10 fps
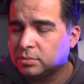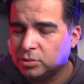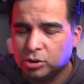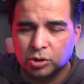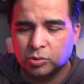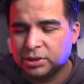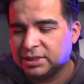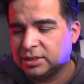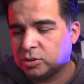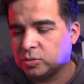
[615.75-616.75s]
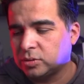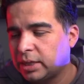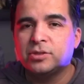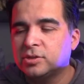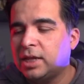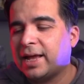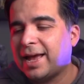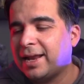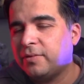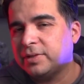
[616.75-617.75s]
Just with this tool. It's like
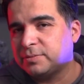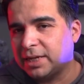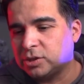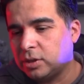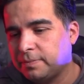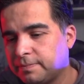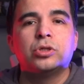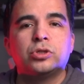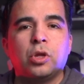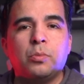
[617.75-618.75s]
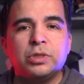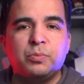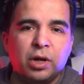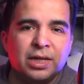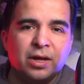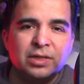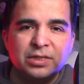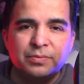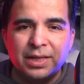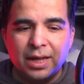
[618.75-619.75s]
kind of a spatula. So the most important thing on
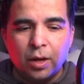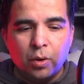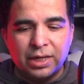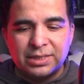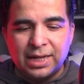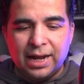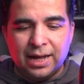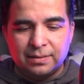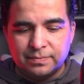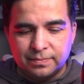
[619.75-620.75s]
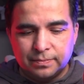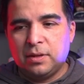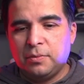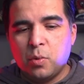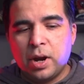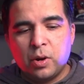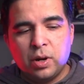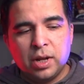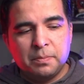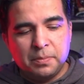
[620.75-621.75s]
this video is that if you want to
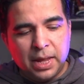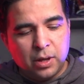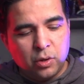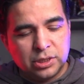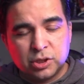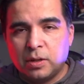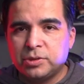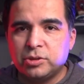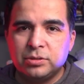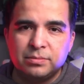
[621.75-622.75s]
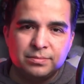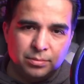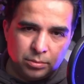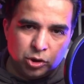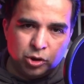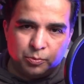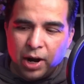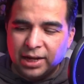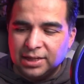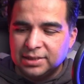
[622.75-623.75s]
really be a good sculptor, just
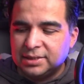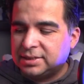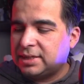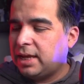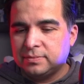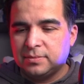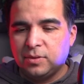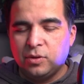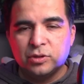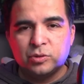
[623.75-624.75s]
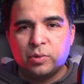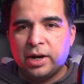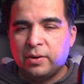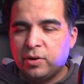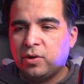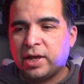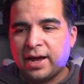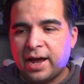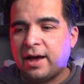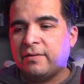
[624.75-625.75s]
practice. Use whatever you
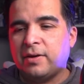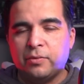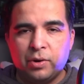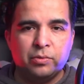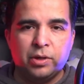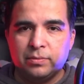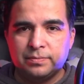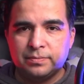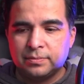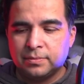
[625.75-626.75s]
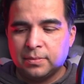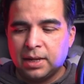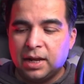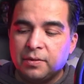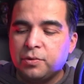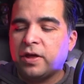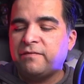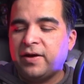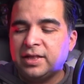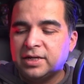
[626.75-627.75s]
can have around you. And if you can
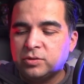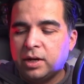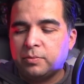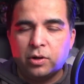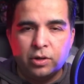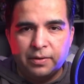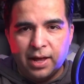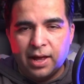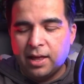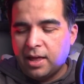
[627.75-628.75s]
find this one, I'm gonna leave a